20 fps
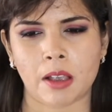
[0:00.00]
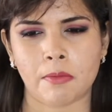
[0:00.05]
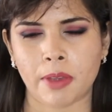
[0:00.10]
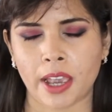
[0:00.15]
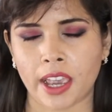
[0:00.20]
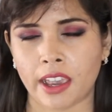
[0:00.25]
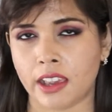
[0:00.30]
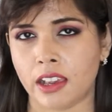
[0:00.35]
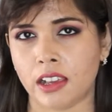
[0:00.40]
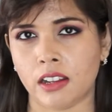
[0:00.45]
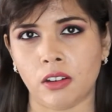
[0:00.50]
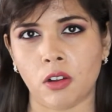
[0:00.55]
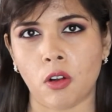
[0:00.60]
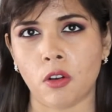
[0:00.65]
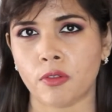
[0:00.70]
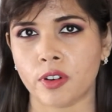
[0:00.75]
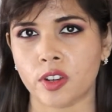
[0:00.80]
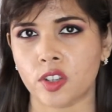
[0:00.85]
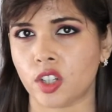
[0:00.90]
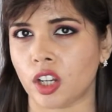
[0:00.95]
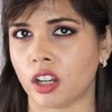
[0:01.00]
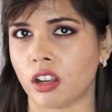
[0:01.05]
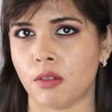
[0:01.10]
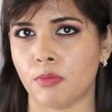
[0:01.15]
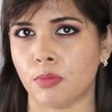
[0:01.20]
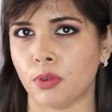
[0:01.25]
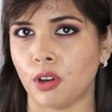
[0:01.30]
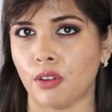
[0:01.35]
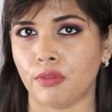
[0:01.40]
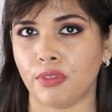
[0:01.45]
pale orange i
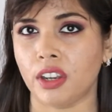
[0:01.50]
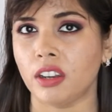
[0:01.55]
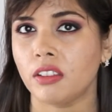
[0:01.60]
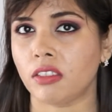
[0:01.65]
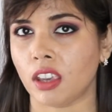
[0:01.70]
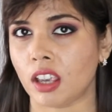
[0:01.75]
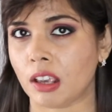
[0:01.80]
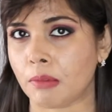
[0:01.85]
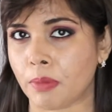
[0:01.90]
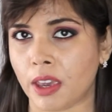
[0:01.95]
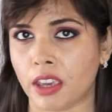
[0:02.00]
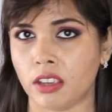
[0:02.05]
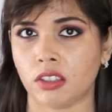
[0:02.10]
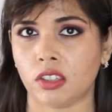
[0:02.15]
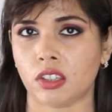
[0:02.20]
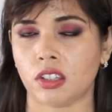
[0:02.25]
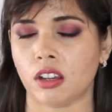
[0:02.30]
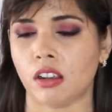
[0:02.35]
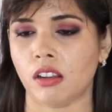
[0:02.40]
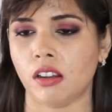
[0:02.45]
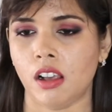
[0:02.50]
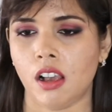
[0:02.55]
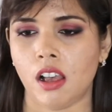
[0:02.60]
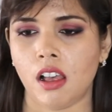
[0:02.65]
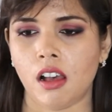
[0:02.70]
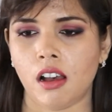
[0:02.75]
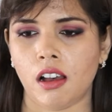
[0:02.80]
can't pull off anything pastel